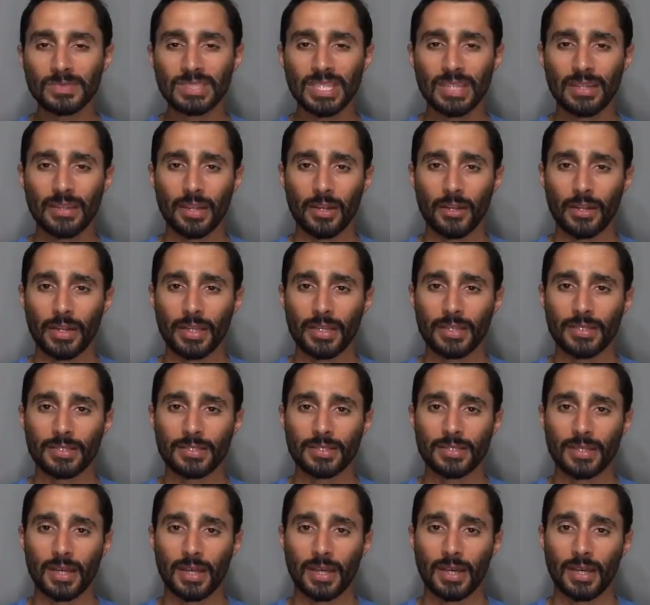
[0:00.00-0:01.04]
there
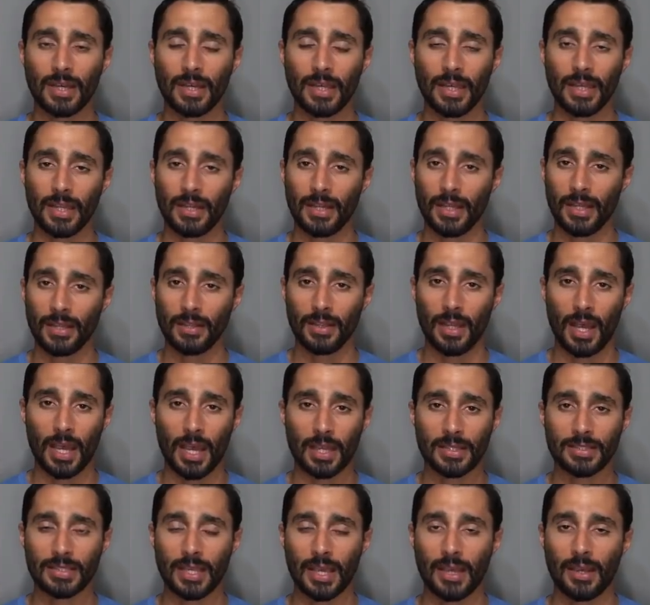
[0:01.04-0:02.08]
is uh, it, it
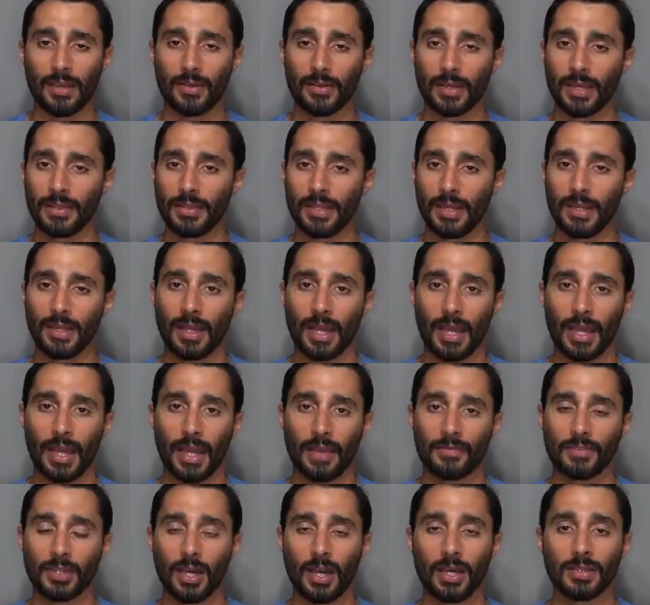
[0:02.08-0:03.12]
locks out and then I
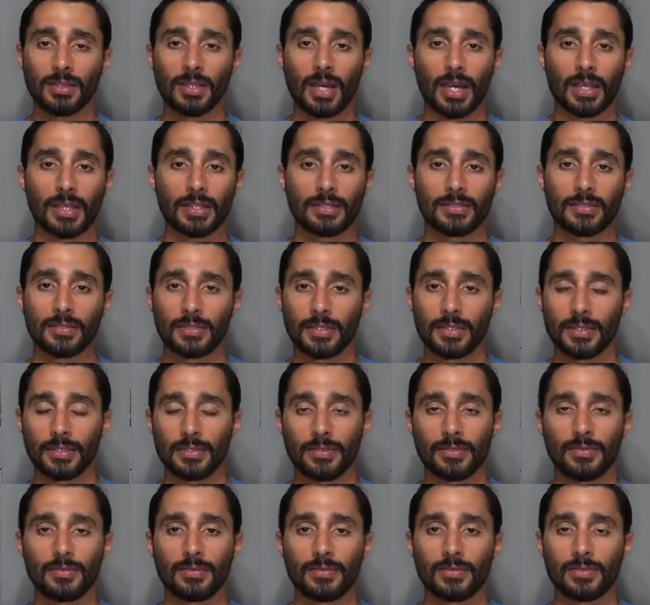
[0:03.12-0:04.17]
have to unlock it to
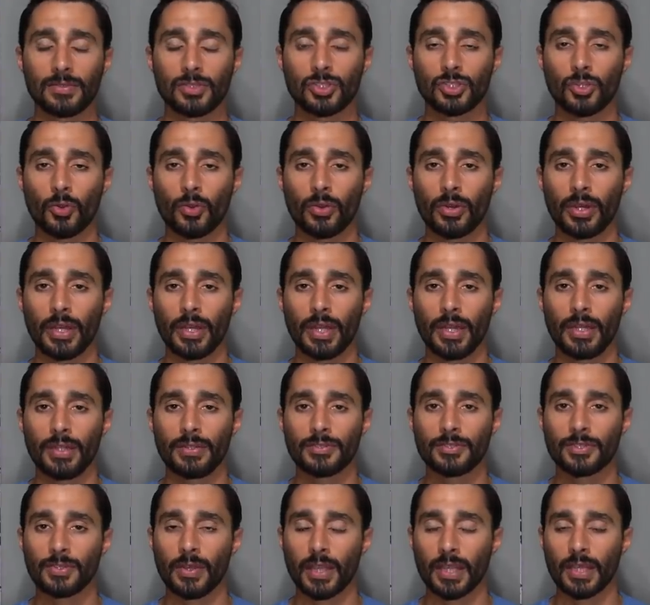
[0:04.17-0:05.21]
store it in
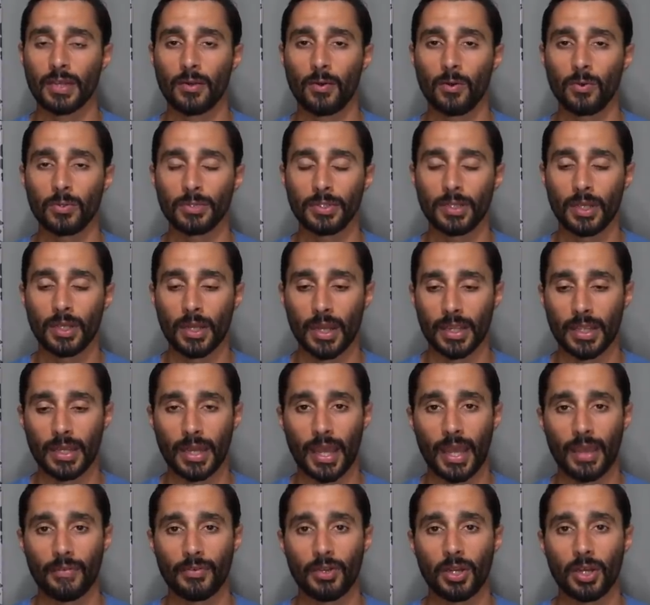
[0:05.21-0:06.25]
so I can hold or I can
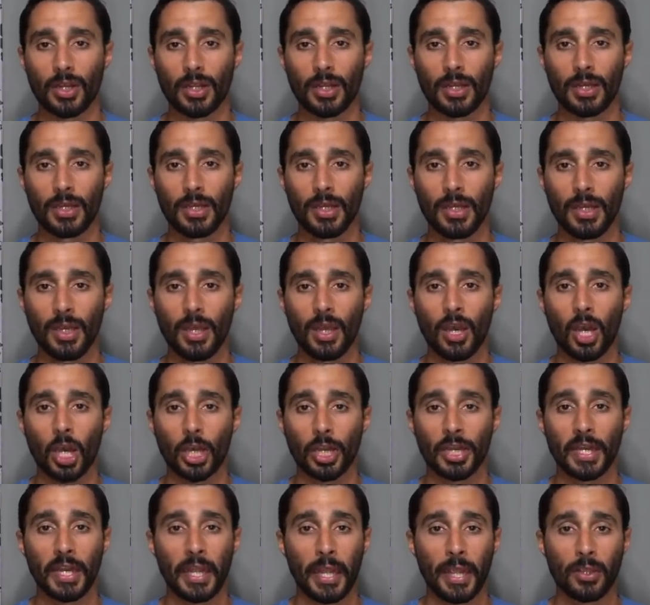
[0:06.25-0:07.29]
have it on a on
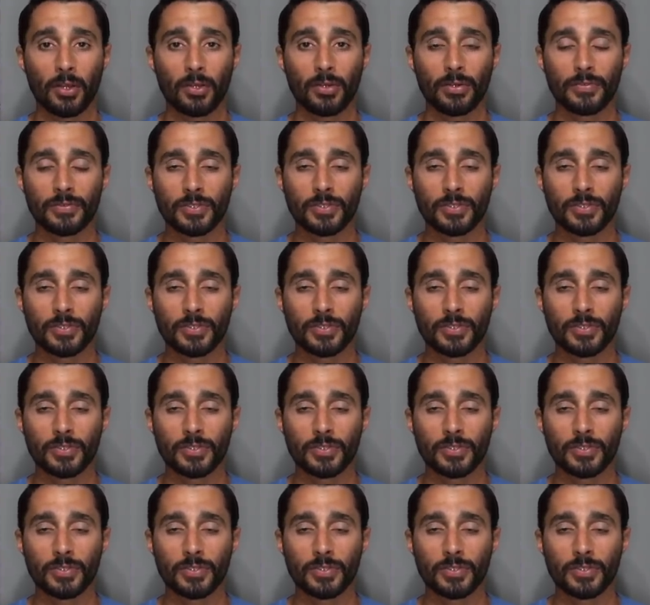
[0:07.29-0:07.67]
an angle of